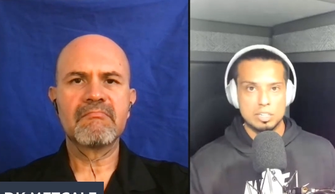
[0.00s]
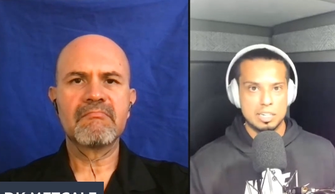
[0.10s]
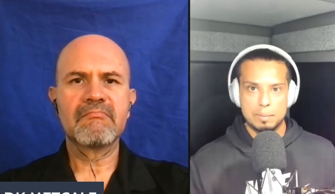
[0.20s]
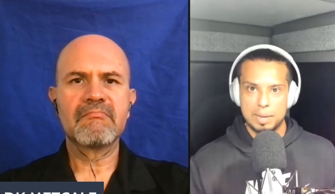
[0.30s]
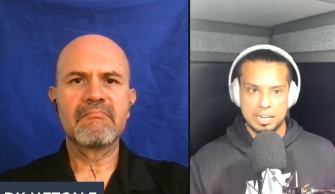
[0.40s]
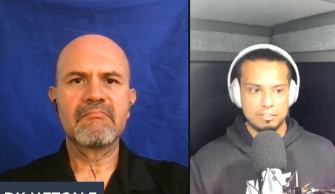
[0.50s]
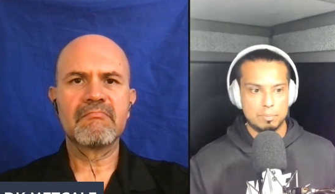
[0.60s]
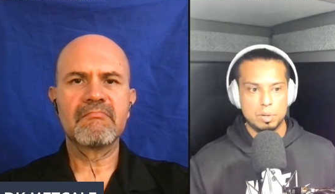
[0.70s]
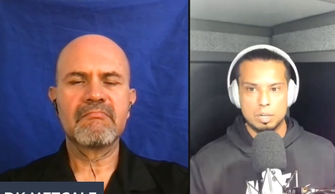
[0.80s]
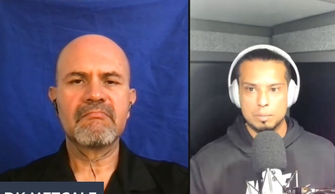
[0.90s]
Speaker 1: DK Metcalf.
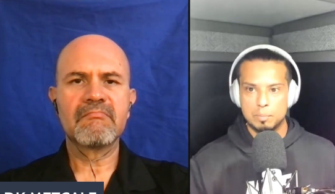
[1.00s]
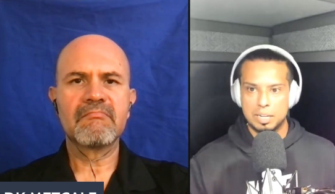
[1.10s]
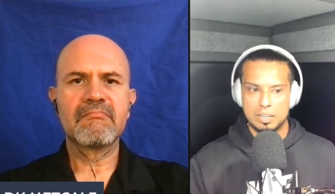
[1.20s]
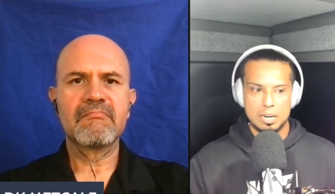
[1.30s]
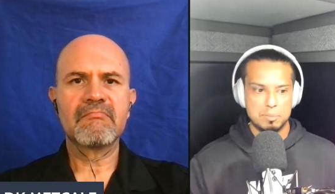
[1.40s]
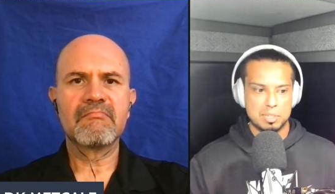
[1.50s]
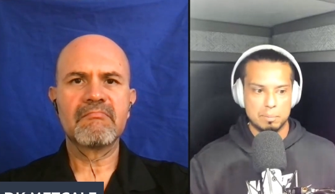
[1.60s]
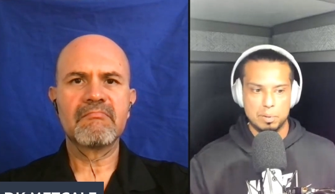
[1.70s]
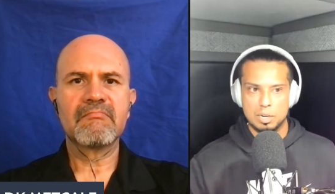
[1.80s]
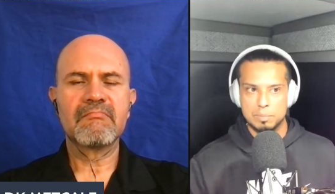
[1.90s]
I'm putting him in my lineups and I'm
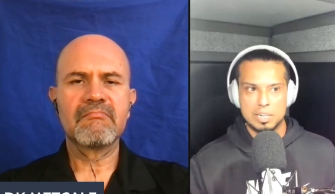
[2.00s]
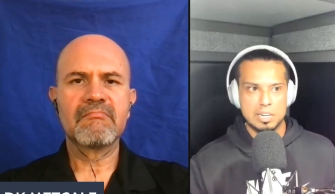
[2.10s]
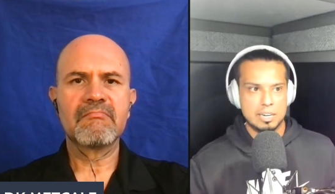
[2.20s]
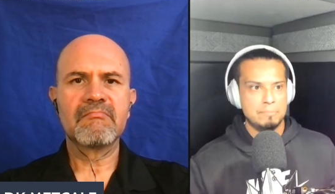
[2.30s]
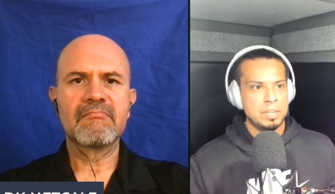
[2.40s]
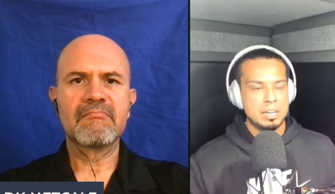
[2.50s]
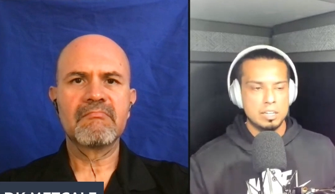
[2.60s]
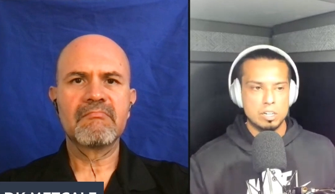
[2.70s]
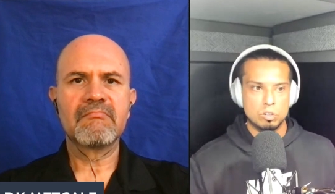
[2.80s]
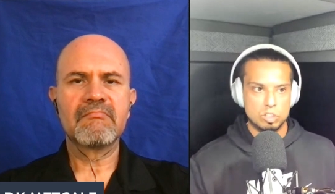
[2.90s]
putting him in any,
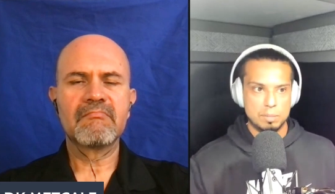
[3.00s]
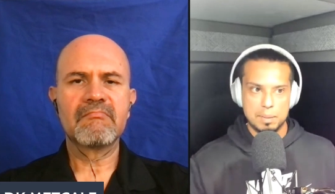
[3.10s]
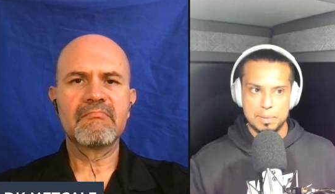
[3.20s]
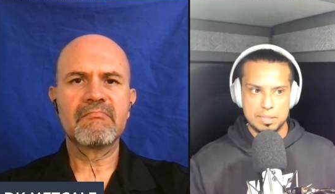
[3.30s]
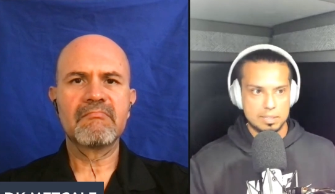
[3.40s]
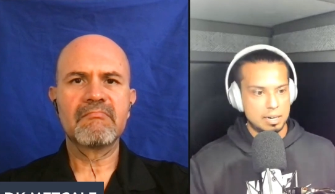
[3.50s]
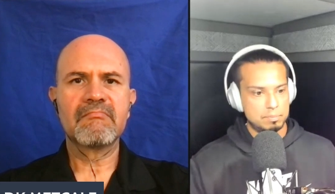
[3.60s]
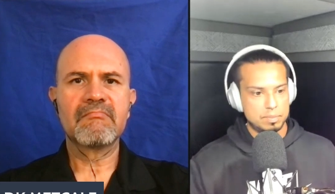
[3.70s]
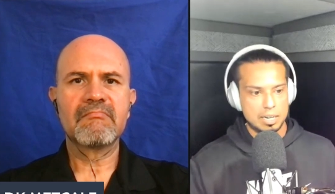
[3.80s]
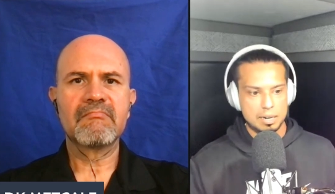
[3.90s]
you know, GPPs that
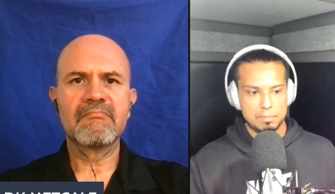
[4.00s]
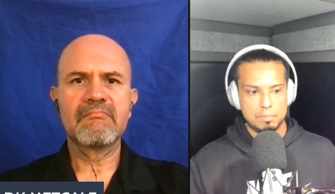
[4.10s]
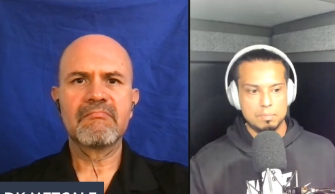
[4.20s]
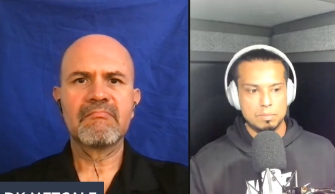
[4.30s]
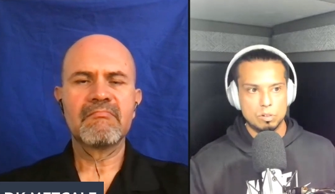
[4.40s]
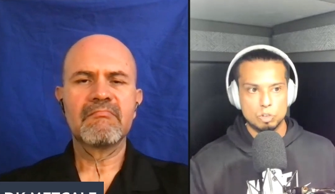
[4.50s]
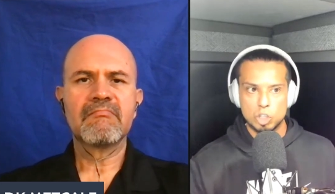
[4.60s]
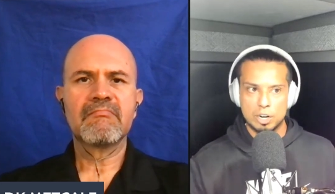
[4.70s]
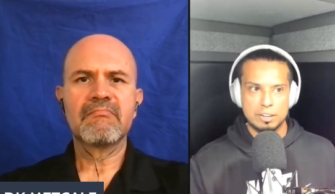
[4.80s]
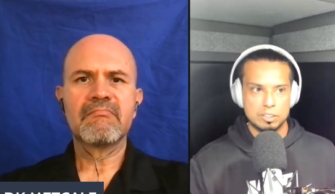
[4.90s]
I'm, that I'm
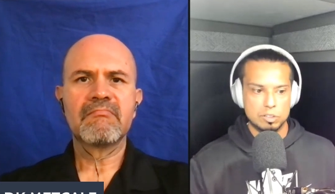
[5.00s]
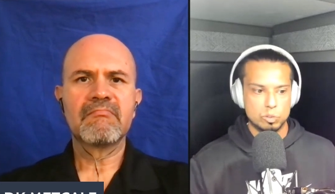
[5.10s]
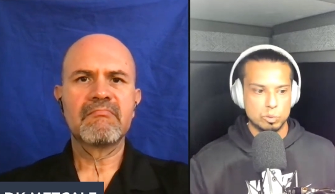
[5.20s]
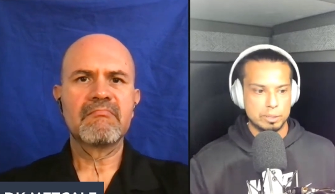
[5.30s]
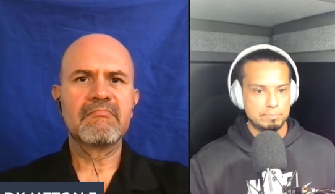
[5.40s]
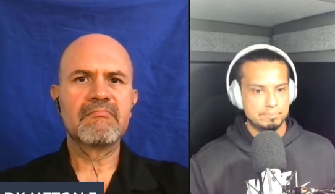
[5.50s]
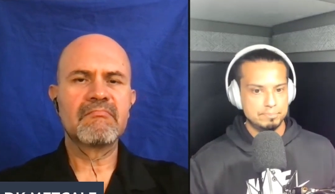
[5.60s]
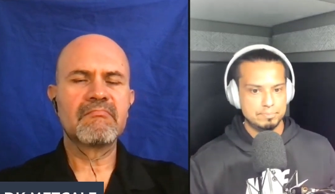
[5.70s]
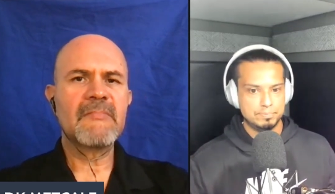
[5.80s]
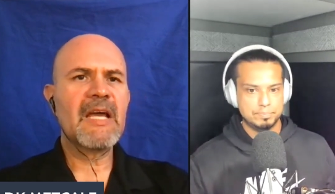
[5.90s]
trotting out there this week.
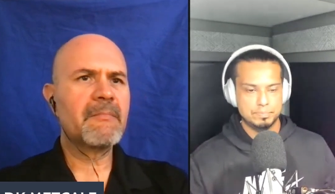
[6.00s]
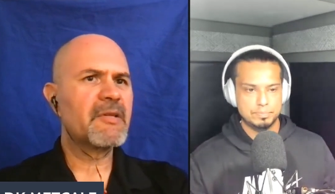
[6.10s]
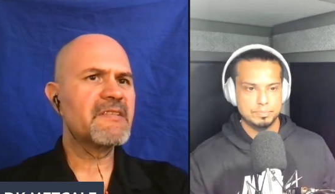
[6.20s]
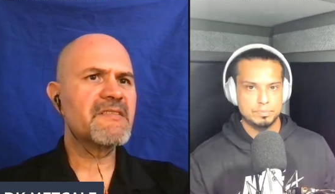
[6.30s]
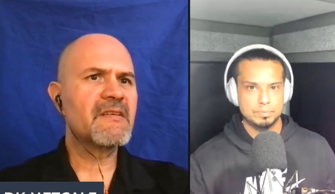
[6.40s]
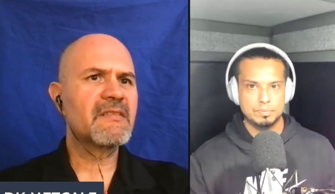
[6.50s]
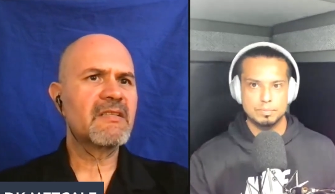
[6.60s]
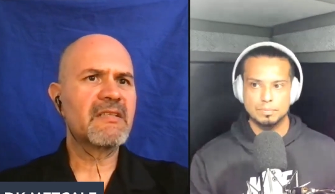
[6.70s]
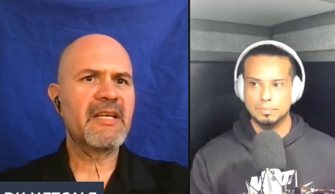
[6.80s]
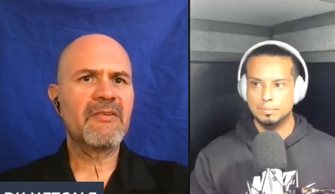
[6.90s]
Speaker 2: Yeah, plus the
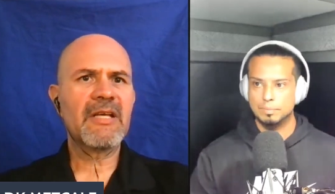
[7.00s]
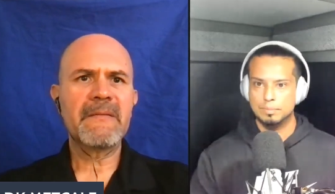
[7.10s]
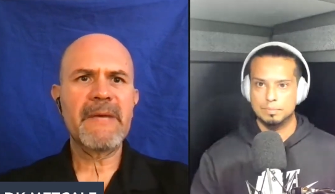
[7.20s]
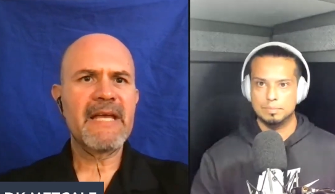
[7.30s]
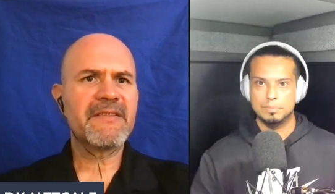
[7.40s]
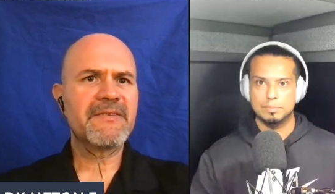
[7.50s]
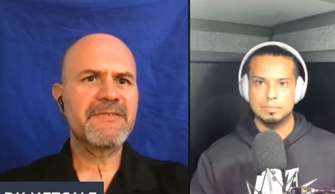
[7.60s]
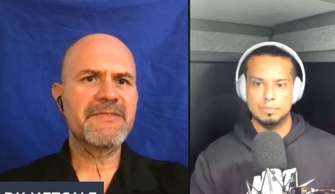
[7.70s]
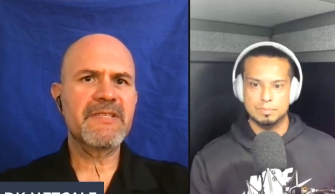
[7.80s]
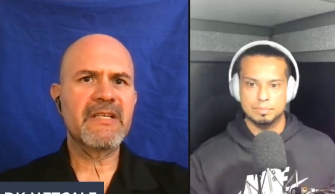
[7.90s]
the Carolina
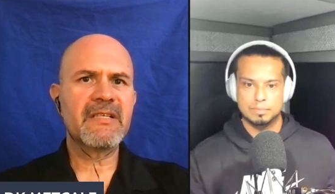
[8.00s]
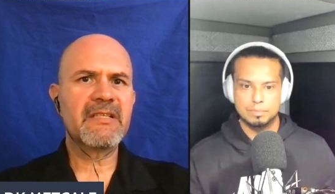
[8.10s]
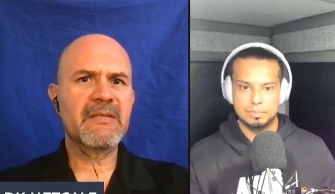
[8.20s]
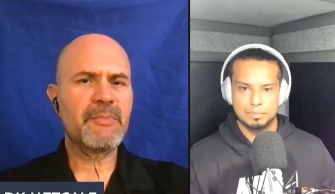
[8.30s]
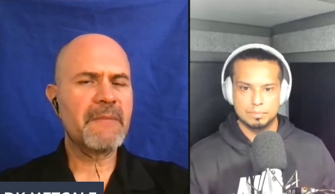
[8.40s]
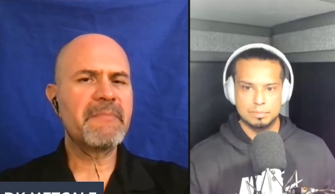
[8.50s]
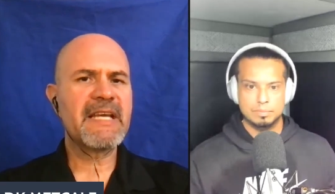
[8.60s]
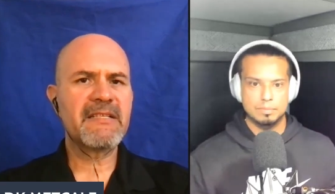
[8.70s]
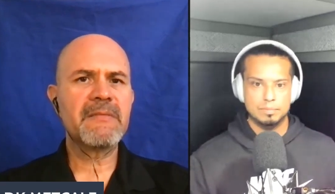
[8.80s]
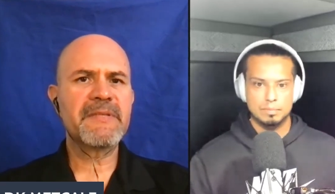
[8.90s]
Panthers, they're they're pretty
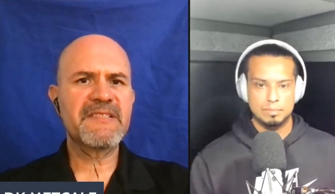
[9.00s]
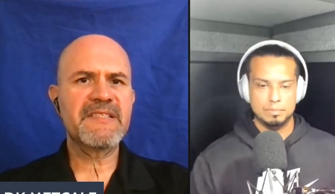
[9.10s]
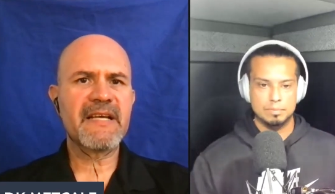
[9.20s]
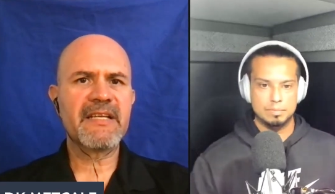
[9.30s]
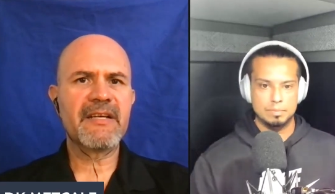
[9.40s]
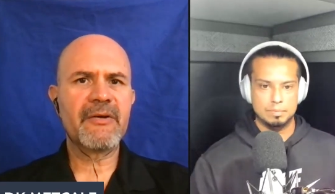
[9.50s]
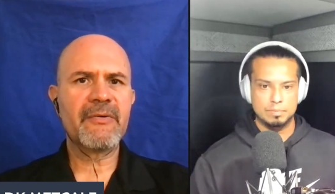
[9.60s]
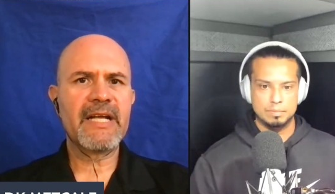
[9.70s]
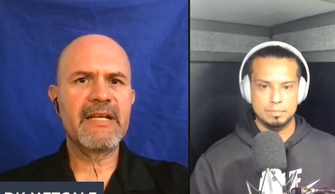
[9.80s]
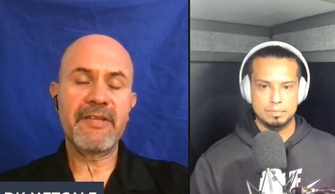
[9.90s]
banged up in the secondary
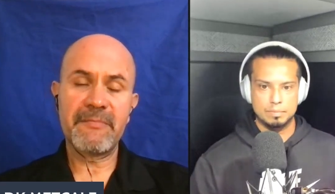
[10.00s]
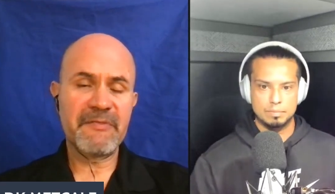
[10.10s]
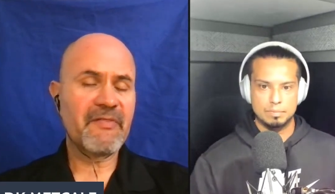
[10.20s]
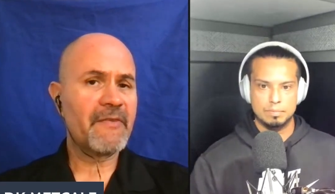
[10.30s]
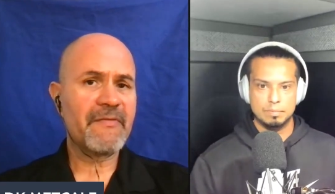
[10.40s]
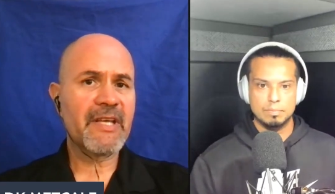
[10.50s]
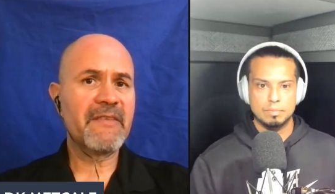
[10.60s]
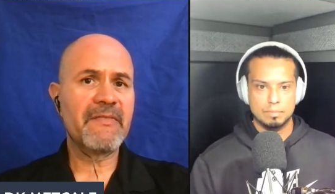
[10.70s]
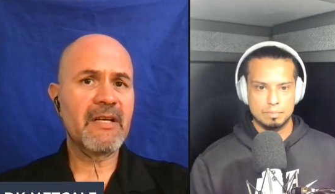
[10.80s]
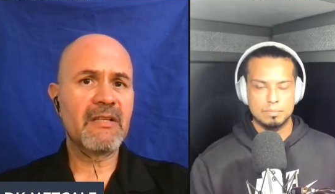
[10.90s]
right now. They've been very
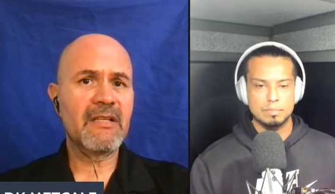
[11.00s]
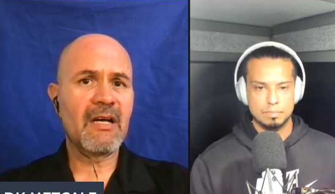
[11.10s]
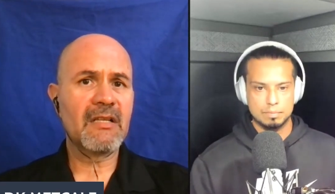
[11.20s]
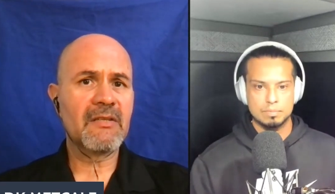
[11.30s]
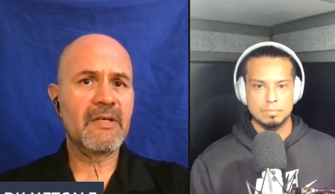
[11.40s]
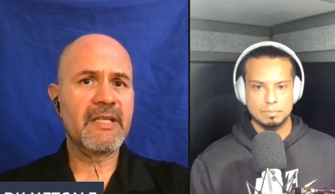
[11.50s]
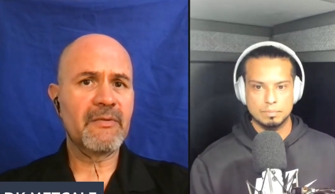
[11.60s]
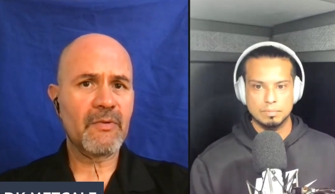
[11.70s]
forgiving on on the, in the